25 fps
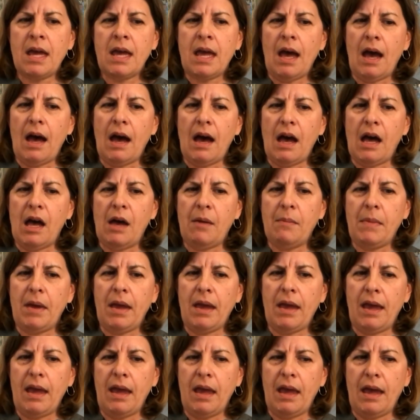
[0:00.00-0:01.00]

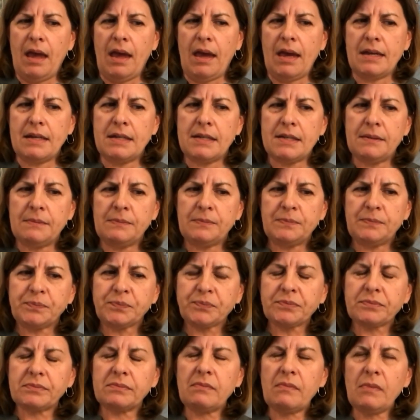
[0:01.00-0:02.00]
And
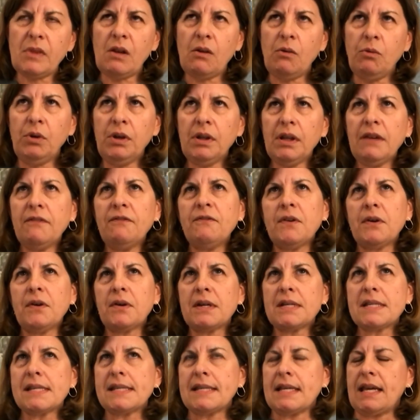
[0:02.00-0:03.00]
really
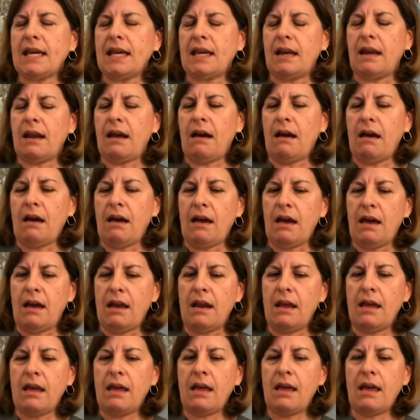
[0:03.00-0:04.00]
focus then
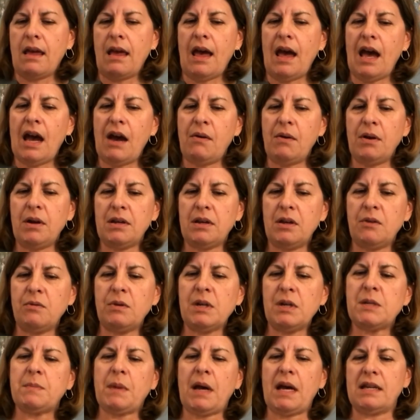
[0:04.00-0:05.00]
on how are you
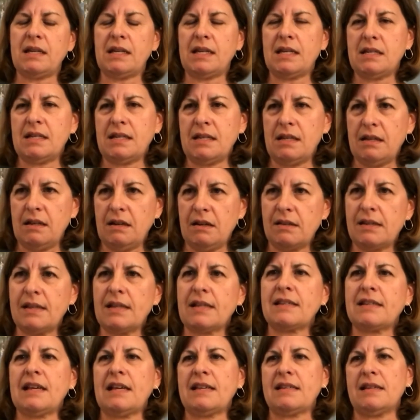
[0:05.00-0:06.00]
responding to their
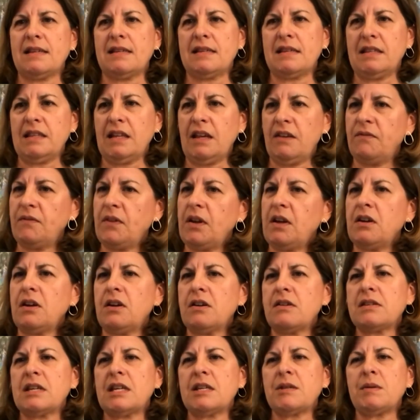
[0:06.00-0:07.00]
successes and their
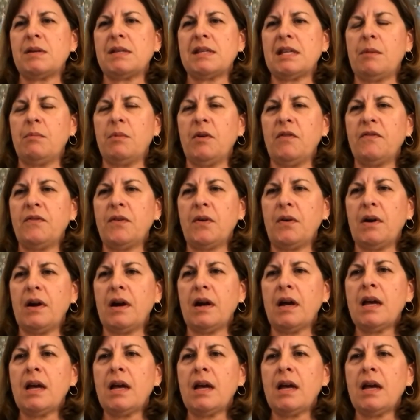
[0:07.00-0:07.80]
failures, as we said before,